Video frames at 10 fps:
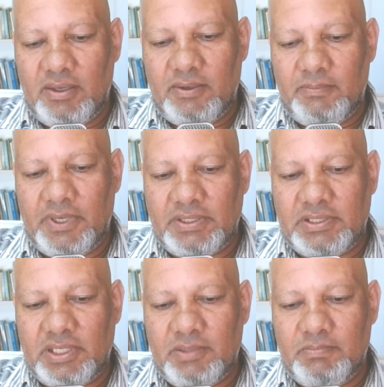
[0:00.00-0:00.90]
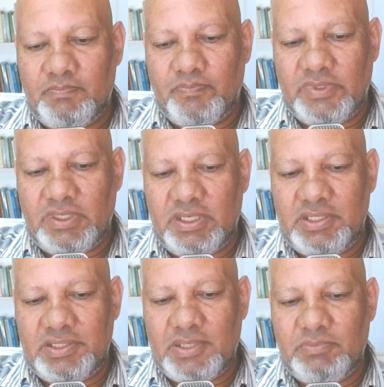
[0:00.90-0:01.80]
But it
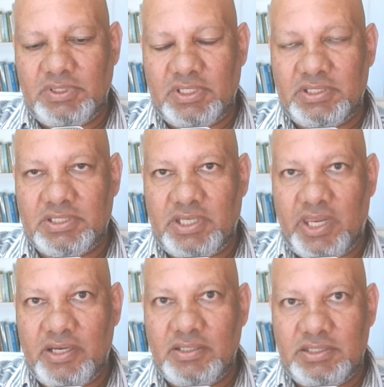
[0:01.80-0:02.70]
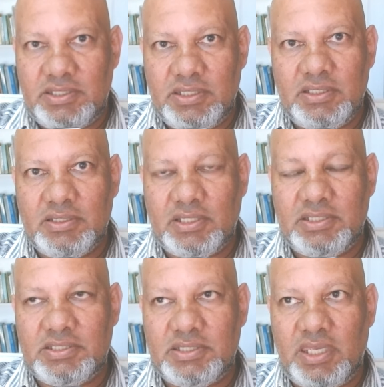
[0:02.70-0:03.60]
is something that is guaranteed, that
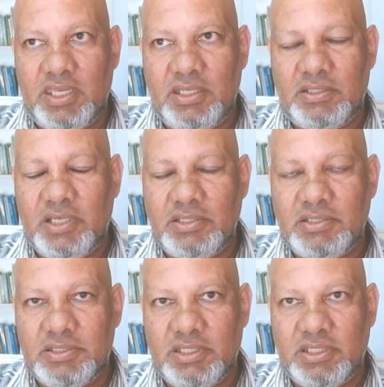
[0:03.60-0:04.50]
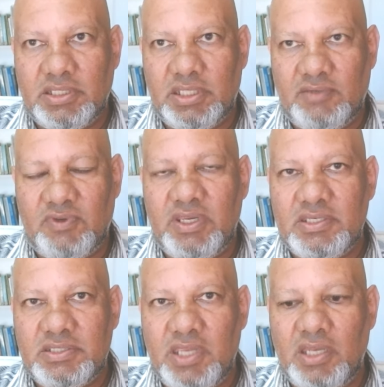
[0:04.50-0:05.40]
is intrinsic and very
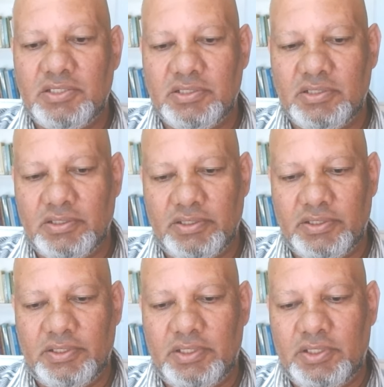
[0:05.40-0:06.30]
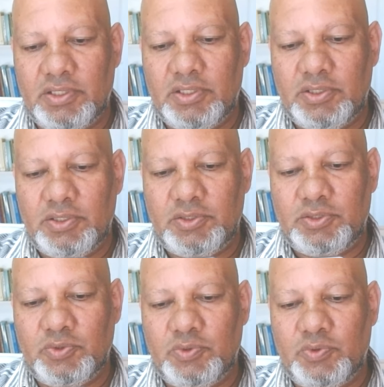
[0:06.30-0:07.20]
essential
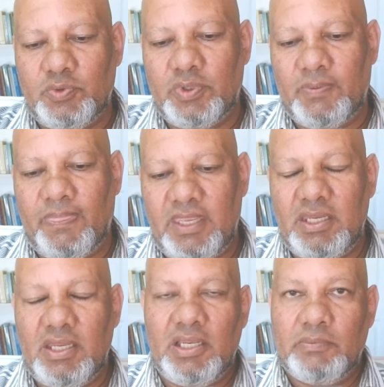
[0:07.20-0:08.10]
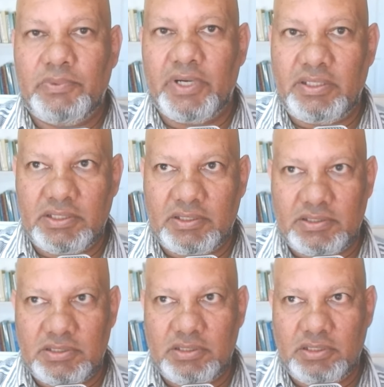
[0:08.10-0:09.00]
to any liberated
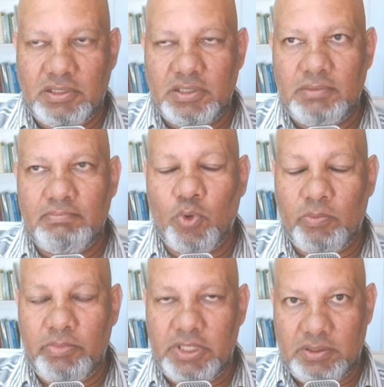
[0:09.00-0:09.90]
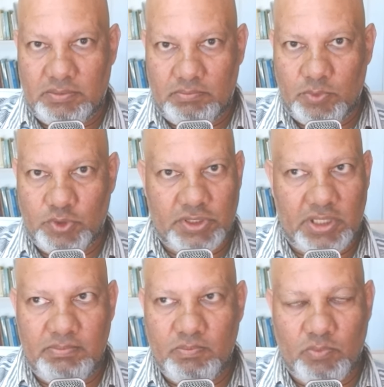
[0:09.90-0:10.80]
mu'min,
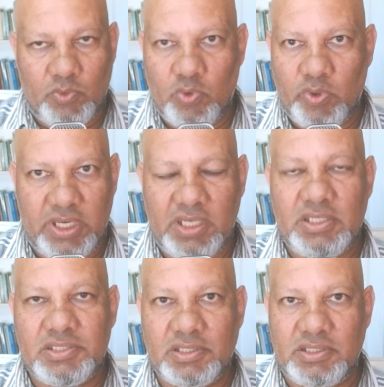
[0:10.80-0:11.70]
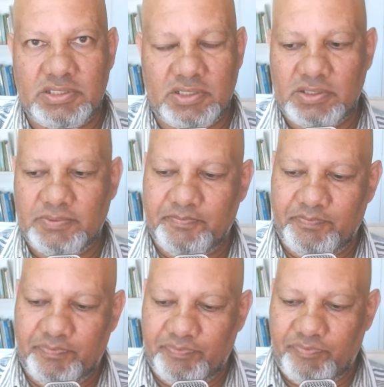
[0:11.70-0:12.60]
Muslim, or any citizen
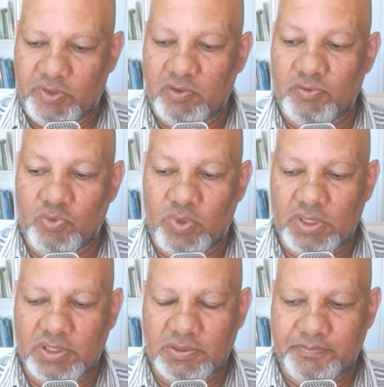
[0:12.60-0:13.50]
of the world.